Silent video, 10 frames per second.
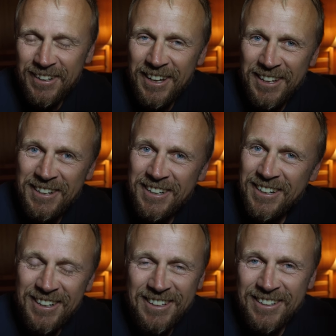like
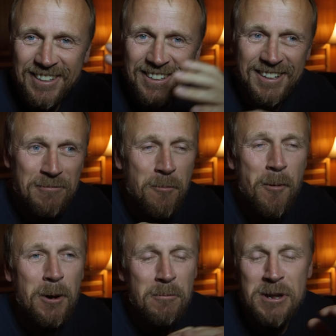
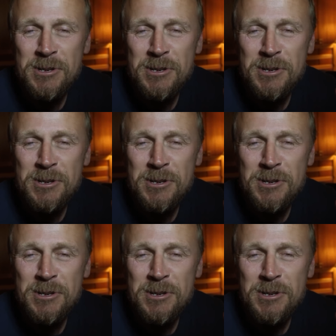what am i